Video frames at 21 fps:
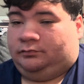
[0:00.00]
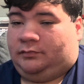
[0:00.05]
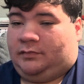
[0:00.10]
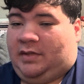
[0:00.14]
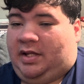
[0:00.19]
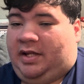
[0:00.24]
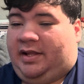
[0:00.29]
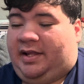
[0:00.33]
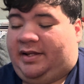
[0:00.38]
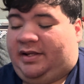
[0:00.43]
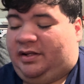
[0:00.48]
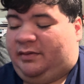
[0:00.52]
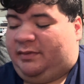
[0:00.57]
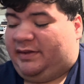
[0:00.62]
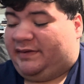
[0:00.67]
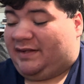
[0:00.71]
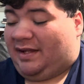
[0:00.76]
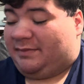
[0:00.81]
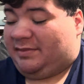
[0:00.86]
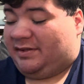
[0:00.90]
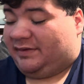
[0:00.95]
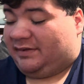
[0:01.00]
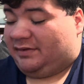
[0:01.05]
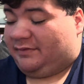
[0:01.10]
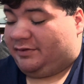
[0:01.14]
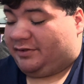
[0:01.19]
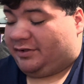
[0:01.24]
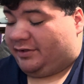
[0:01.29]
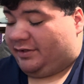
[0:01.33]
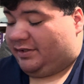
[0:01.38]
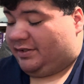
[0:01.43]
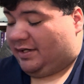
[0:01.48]
And like Louise Simonson
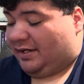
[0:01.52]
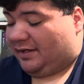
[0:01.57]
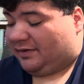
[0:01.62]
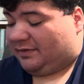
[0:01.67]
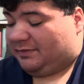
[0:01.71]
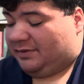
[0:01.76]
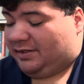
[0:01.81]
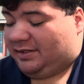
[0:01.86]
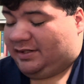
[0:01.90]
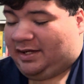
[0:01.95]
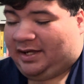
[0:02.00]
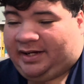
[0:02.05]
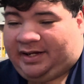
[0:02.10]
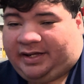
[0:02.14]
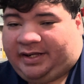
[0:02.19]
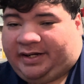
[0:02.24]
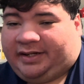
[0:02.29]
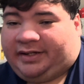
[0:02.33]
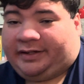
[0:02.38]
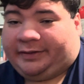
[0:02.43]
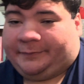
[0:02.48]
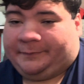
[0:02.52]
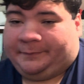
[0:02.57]
returning to X-Men, iconic.